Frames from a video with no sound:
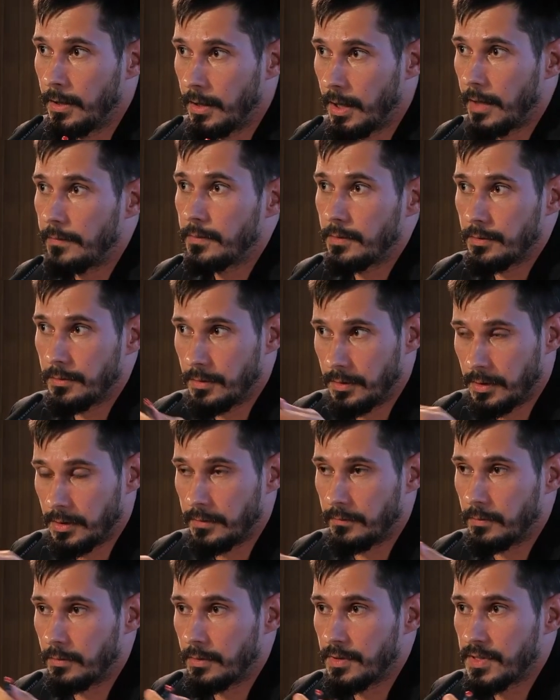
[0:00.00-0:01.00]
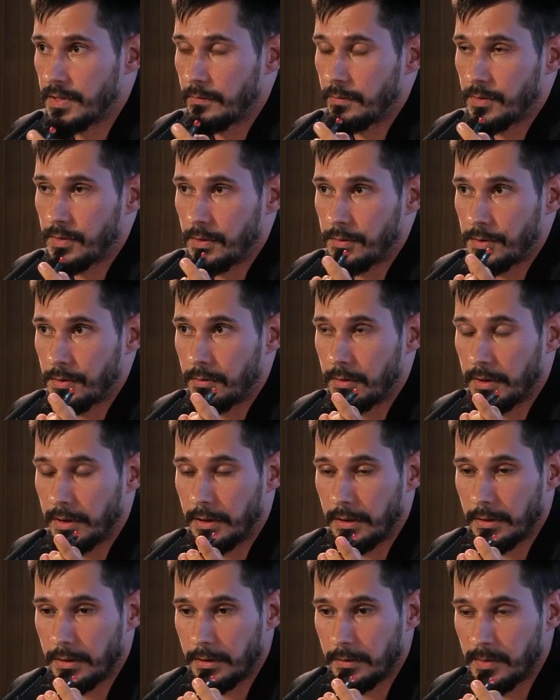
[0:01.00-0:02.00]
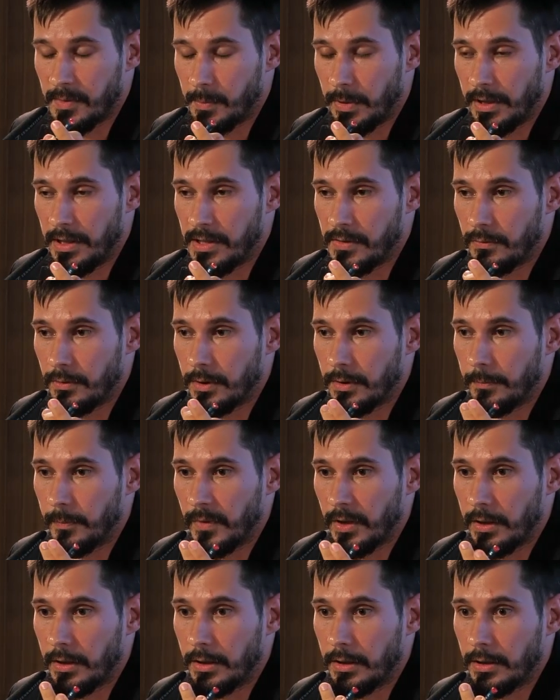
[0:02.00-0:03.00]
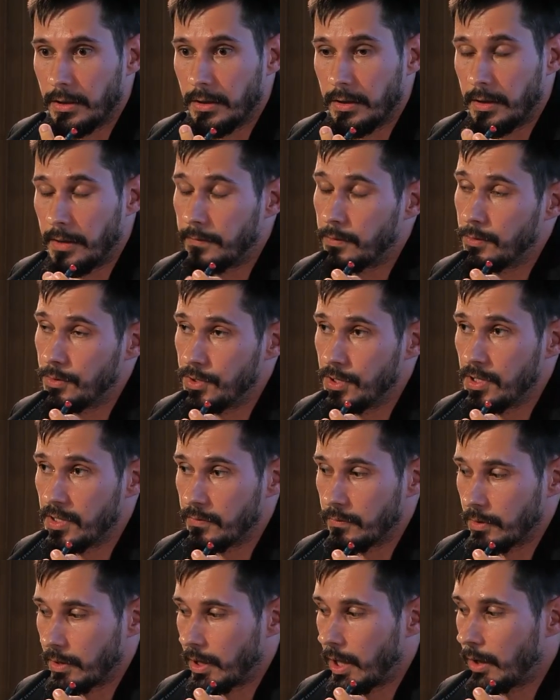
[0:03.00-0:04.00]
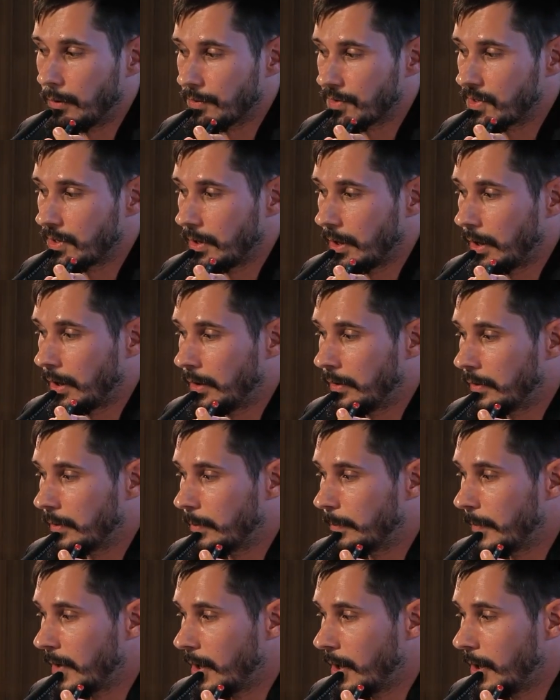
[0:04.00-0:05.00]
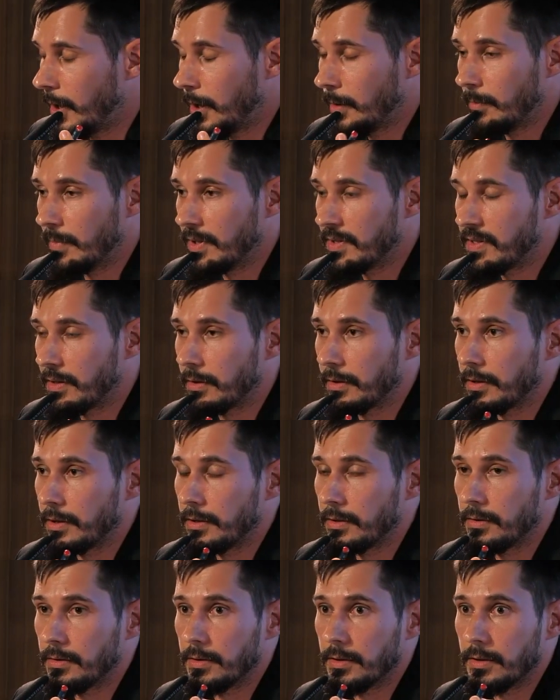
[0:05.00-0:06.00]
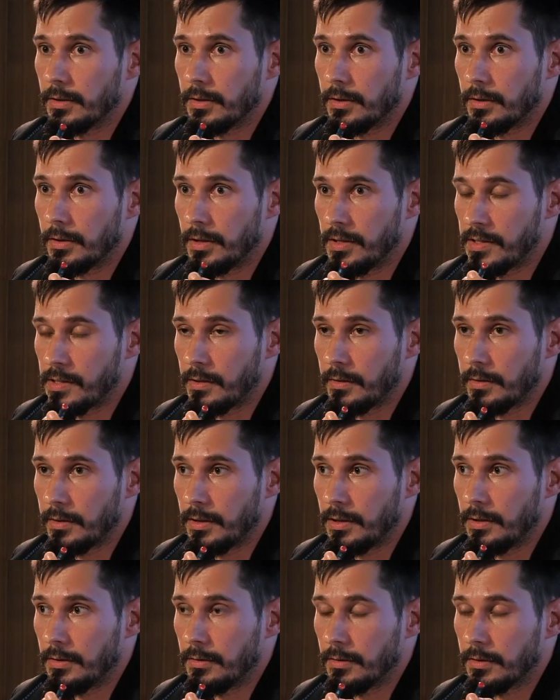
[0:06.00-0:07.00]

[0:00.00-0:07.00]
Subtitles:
After, during the wars, it was also like a place where refugees were housed. And basically, recently,